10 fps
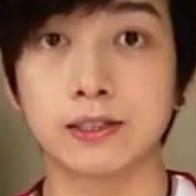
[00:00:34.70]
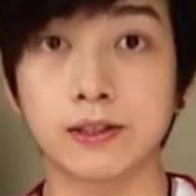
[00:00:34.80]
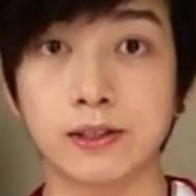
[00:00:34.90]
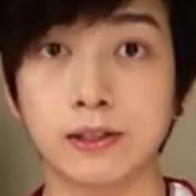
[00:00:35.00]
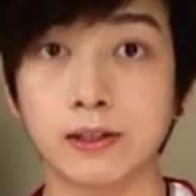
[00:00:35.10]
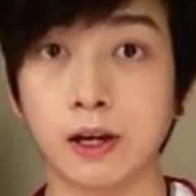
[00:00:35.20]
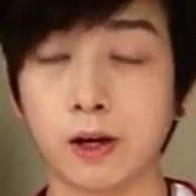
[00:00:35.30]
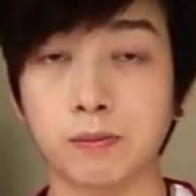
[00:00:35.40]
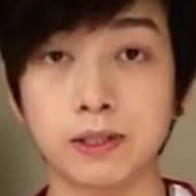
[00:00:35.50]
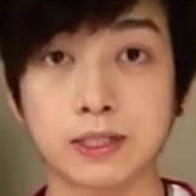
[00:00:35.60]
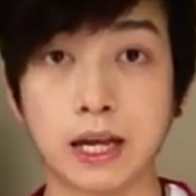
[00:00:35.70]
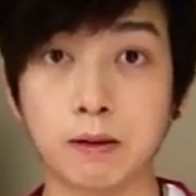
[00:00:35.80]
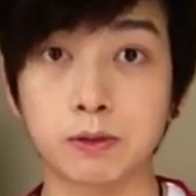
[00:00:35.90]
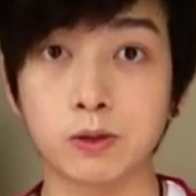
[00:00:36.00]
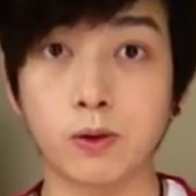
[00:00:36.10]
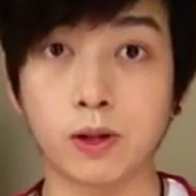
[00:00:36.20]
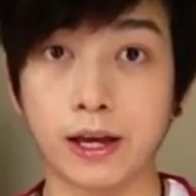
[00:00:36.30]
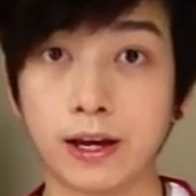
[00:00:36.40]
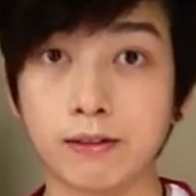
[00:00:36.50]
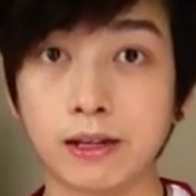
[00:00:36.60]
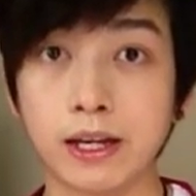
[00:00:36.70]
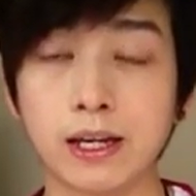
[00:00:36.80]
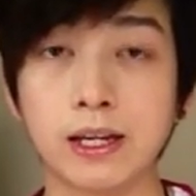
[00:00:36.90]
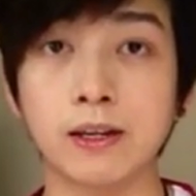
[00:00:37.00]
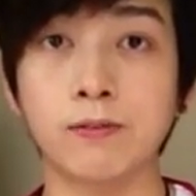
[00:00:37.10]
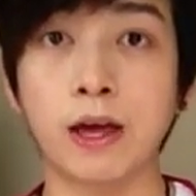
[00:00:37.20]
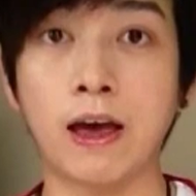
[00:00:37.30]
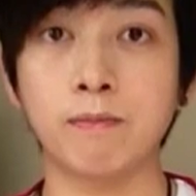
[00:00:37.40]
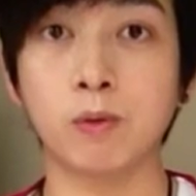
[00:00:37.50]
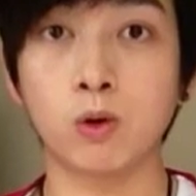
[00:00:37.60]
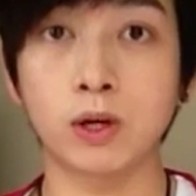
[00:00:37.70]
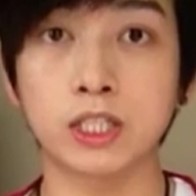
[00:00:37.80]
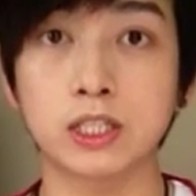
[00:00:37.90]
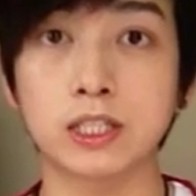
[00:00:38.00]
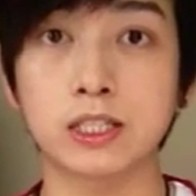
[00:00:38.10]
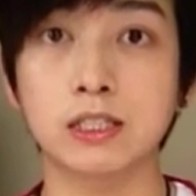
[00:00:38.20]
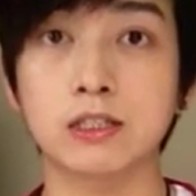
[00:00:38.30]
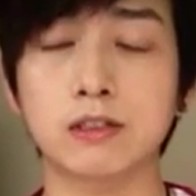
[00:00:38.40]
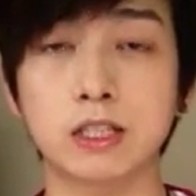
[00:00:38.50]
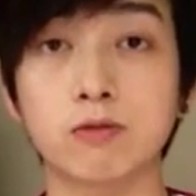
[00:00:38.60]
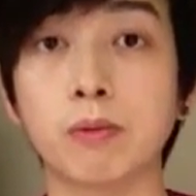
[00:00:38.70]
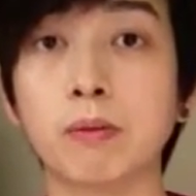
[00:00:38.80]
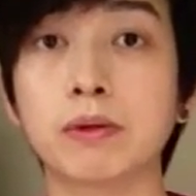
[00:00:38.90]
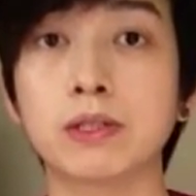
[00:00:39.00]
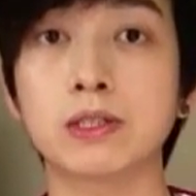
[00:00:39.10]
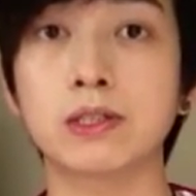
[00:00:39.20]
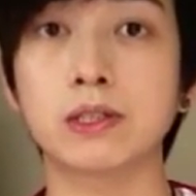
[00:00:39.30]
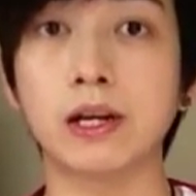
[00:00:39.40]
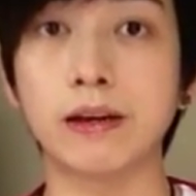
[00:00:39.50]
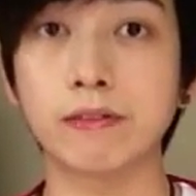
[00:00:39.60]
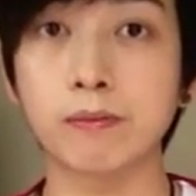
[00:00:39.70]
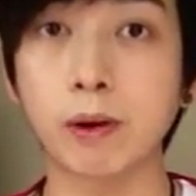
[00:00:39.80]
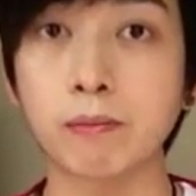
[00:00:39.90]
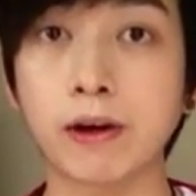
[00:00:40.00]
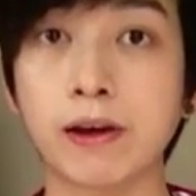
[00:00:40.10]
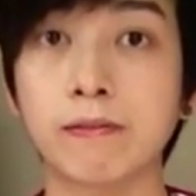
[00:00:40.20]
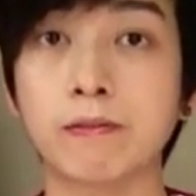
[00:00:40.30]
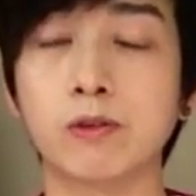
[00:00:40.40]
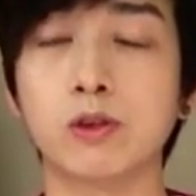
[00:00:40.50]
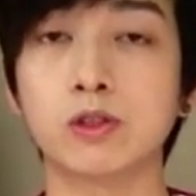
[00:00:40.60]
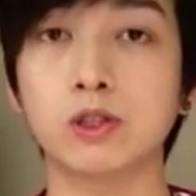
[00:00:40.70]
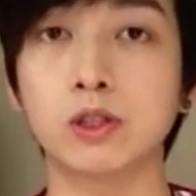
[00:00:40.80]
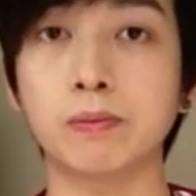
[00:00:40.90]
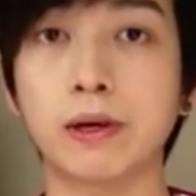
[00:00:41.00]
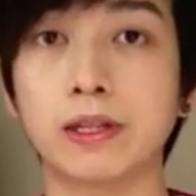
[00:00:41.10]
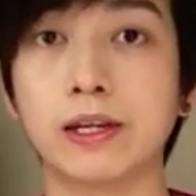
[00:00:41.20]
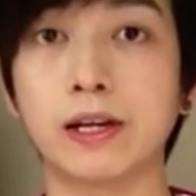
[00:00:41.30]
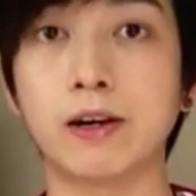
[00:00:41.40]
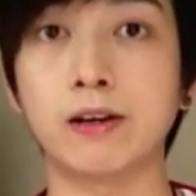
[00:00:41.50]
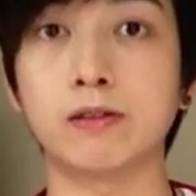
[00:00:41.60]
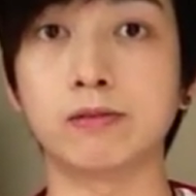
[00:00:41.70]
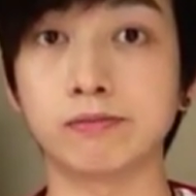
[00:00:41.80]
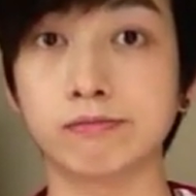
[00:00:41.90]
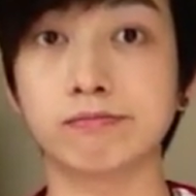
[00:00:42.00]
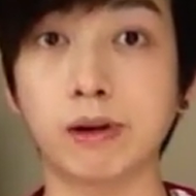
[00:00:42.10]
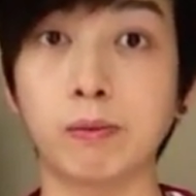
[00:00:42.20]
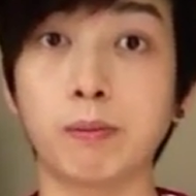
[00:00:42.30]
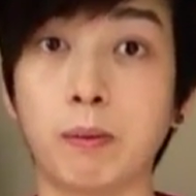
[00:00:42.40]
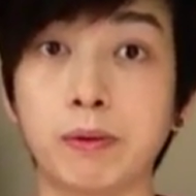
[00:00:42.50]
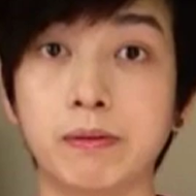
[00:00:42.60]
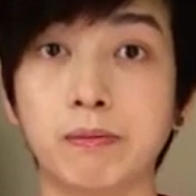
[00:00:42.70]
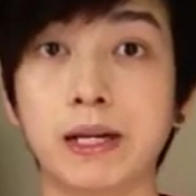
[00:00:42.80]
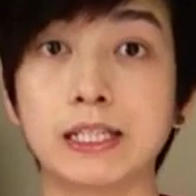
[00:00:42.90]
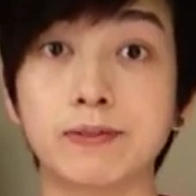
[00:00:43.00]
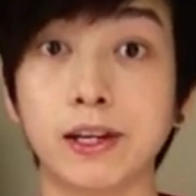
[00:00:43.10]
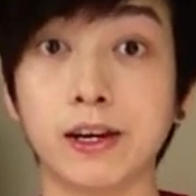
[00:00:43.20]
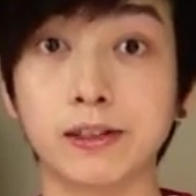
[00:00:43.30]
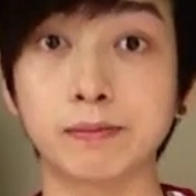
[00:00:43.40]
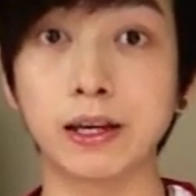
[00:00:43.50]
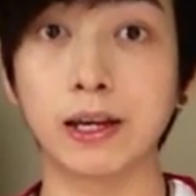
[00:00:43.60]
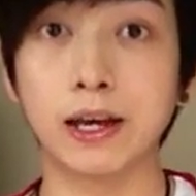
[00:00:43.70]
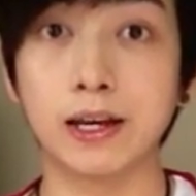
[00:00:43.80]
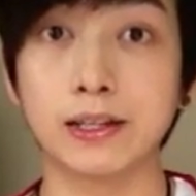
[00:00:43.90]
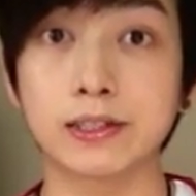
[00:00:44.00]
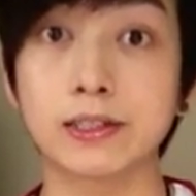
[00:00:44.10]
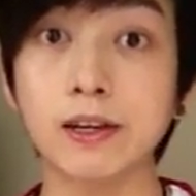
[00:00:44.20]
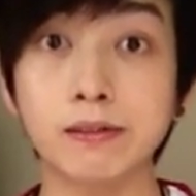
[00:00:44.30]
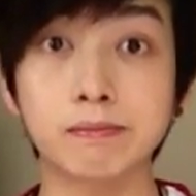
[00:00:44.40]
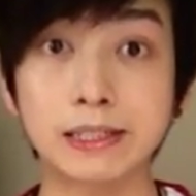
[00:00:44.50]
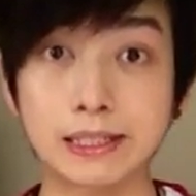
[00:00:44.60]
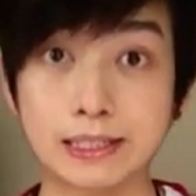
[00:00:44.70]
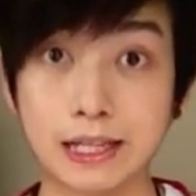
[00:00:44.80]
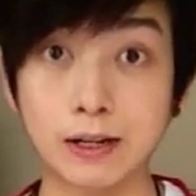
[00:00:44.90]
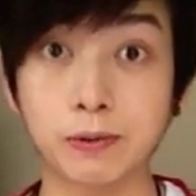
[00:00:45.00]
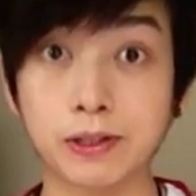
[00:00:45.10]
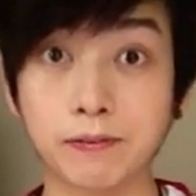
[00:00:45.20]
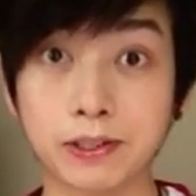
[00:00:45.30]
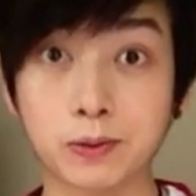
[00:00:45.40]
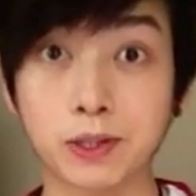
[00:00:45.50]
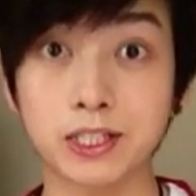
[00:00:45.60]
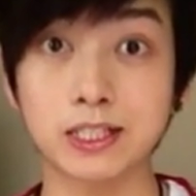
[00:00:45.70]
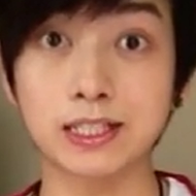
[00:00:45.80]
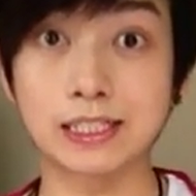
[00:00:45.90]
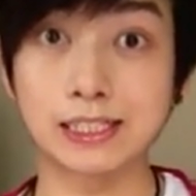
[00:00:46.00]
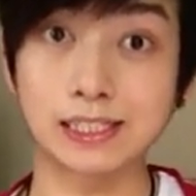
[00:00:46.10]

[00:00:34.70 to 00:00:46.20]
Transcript: So hope this helps you all out, and if you have more questions just remember to leave them on my YouTube and then I'll probably pop in my next video. So let's get started with the first question.